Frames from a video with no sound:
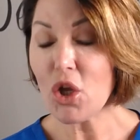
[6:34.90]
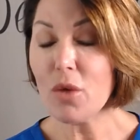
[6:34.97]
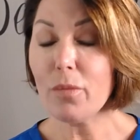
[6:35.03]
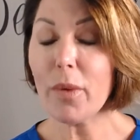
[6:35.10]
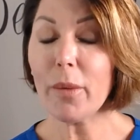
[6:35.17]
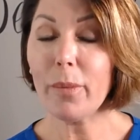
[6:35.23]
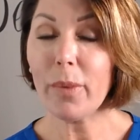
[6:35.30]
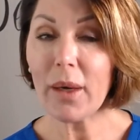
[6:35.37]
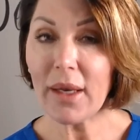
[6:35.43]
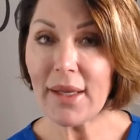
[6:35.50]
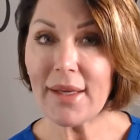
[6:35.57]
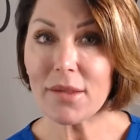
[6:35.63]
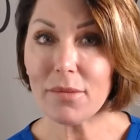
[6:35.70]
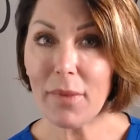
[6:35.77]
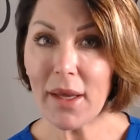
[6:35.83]
but
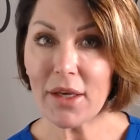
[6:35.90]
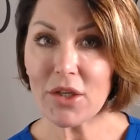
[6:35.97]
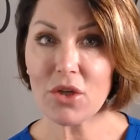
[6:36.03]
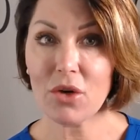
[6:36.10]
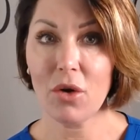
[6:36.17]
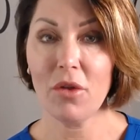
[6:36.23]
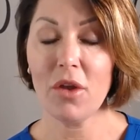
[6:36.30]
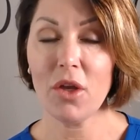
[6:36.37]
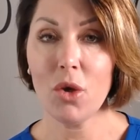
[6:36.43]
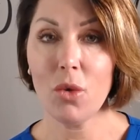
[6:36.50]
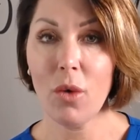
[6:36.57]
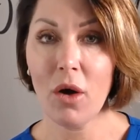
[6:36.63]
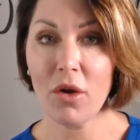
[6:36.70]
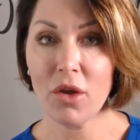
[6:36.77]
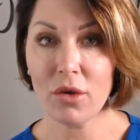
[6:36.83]
please make sure that you
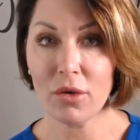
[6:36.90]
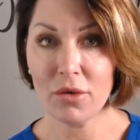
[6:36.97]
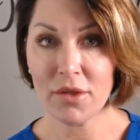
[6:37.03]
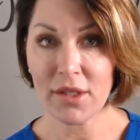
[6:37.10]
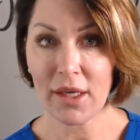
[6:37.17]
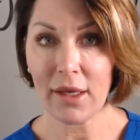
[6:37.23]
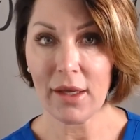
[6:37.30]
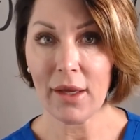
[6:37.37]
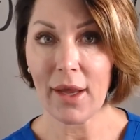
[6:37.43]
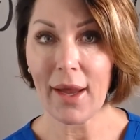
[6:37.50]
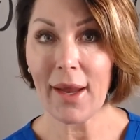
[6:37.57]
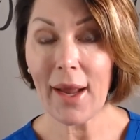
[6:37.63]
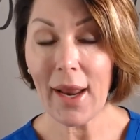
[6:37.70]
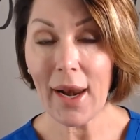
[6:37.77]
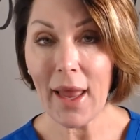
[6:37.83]
are using a
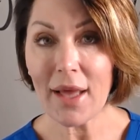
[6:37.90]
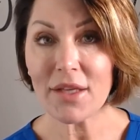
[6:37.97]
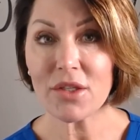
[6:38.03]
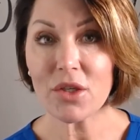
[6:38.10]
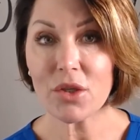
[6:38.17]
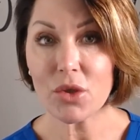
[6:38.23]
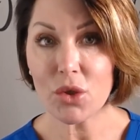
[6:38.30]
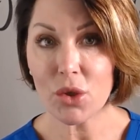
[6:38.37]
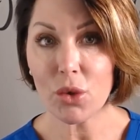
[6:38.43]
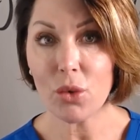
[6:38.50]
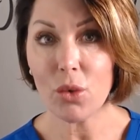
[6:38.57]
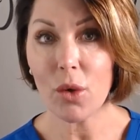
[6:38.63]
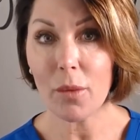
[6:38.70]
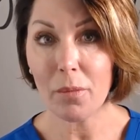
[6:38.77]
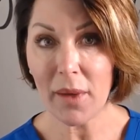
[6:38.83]
class
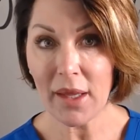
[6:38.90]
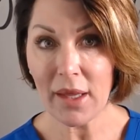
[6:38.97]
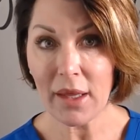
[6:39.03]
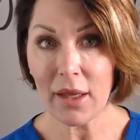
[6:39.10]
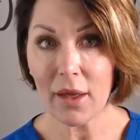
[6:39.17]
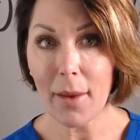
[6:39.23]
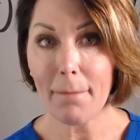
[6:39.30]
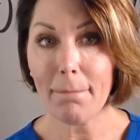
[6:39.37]
2B